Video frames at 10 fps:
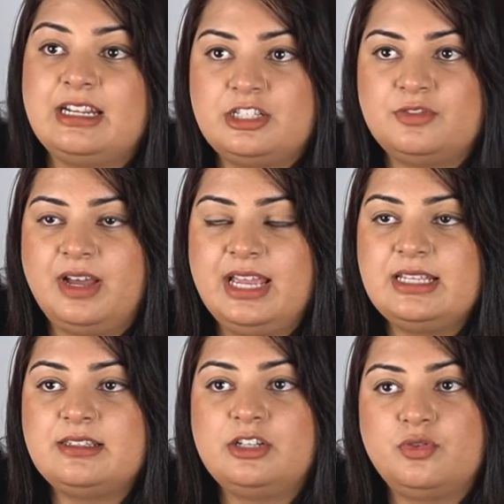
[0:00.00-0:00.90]

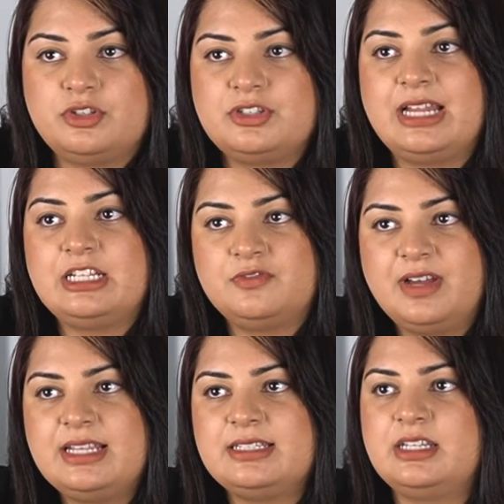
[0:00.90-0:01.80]
satisfies
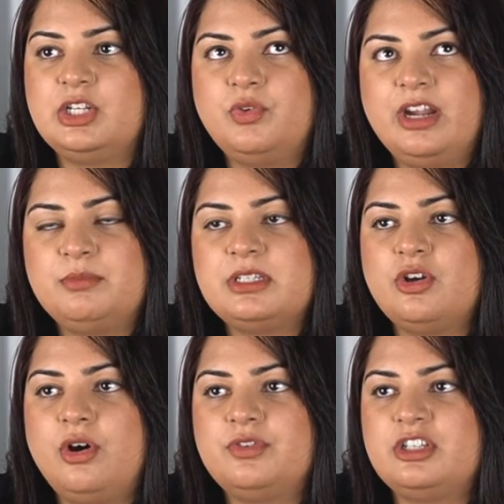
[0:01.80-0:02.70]
the
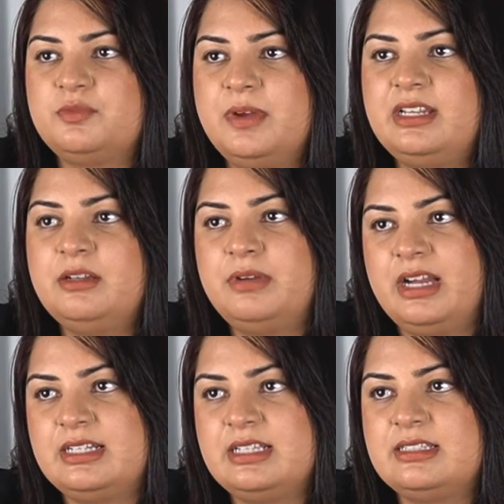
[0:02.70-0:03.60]
requirement of cosmetic
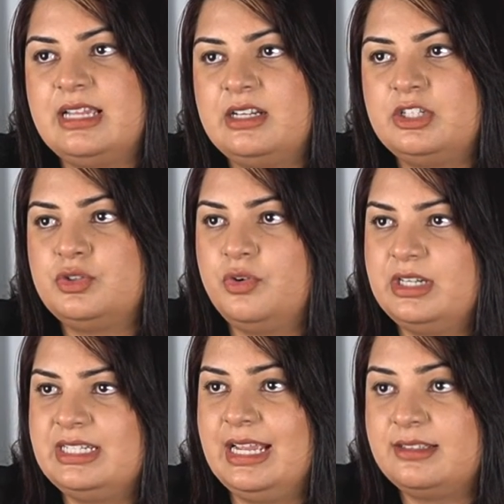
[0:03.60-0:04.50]
practice standard
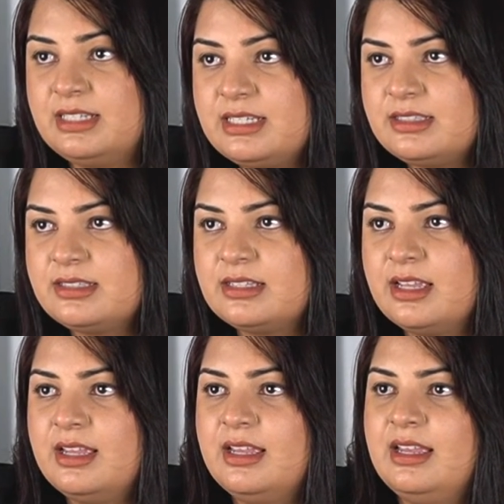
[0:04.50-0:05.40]
authority excellence